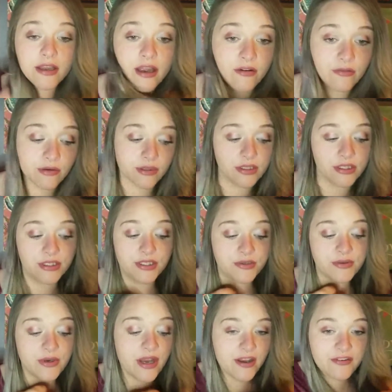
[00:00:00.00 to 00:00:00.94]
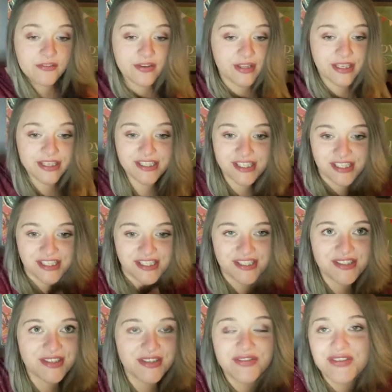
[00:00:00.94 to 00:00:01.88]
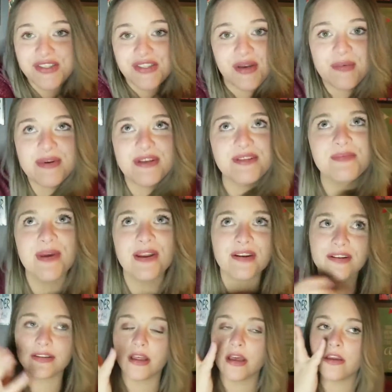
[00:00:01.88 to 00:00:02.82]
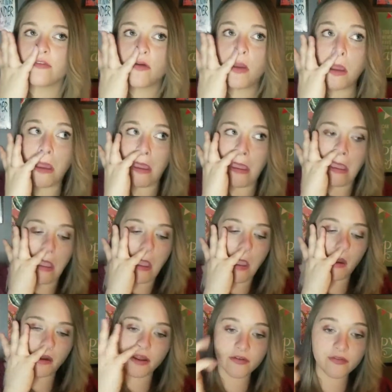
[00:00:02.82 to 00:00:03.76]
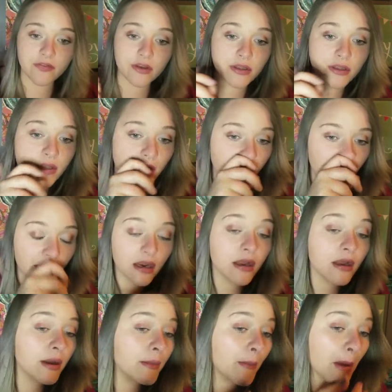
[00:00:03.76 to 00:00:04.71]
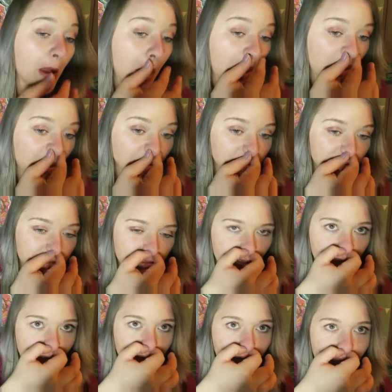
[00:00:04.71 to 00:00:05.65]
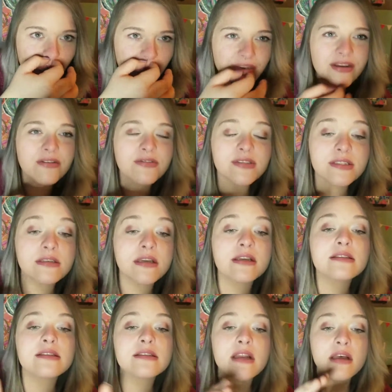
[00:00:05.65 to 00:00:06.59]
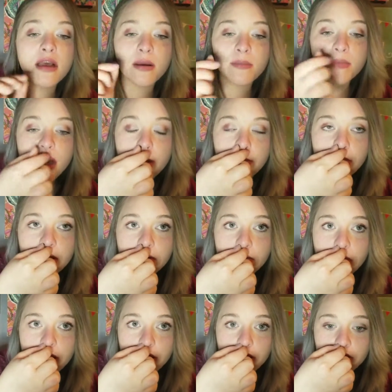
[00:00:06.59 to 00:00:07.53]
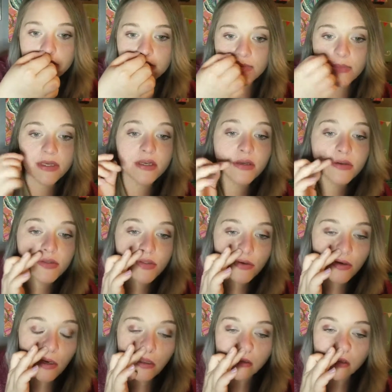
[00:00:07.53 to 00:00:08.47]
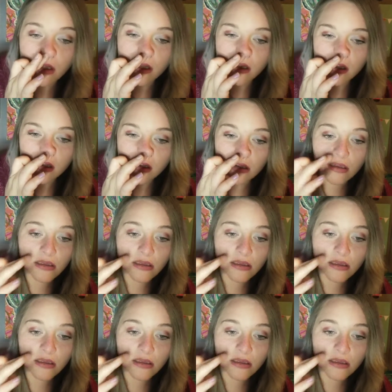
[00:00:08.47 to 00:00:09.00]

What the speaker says: really do. I feel like she deserves so much better in life. And I feel that, sorry y'all, my nose, I'm not picking my nose. My nose ring, like,